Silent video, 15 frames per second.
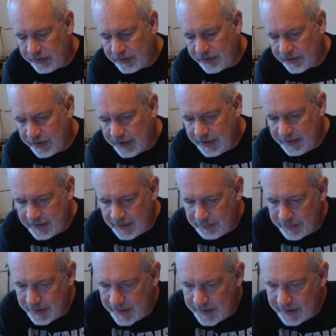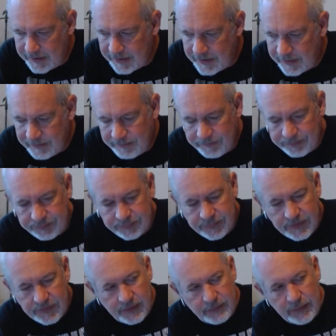and slinging them things.
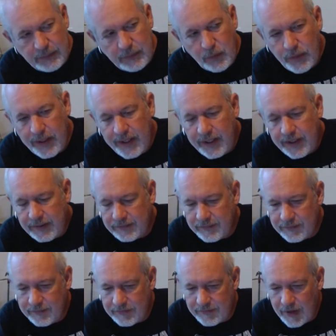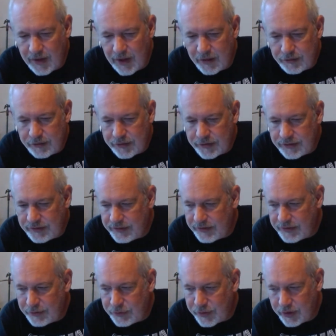People weigh one
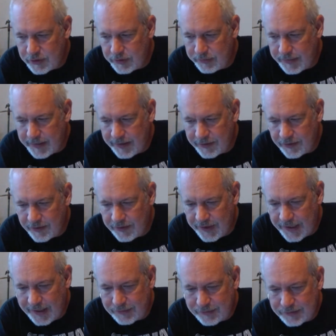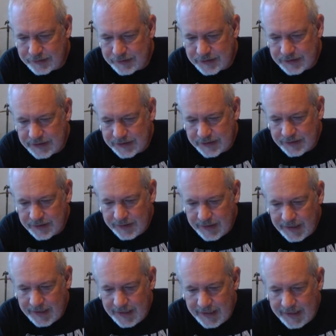hundred to two hundred pounds on the average,
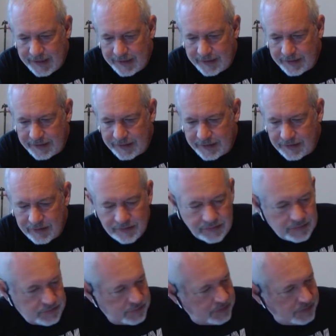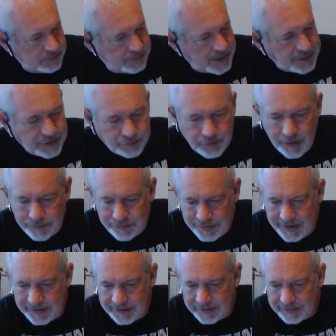and that's a rough
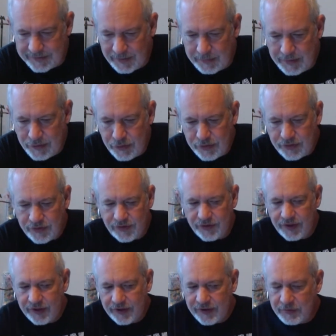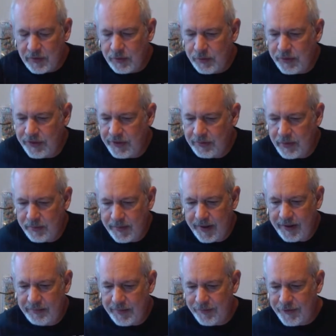thing. I mean, you can sling someone with the
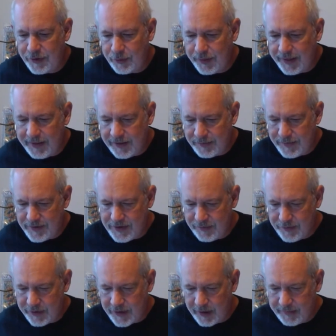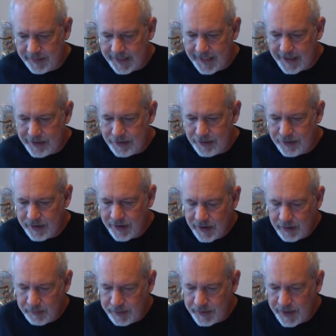momentum of their weight, especially if they're coming at you,
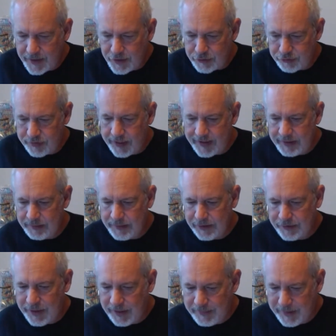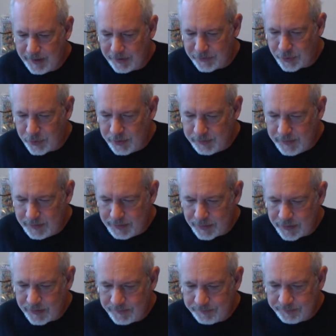but you're not just randomly grabbing and throwing
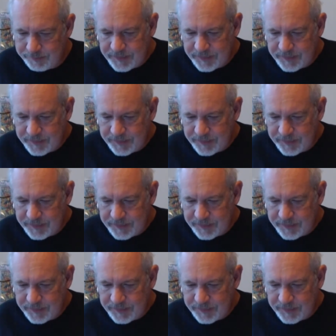people.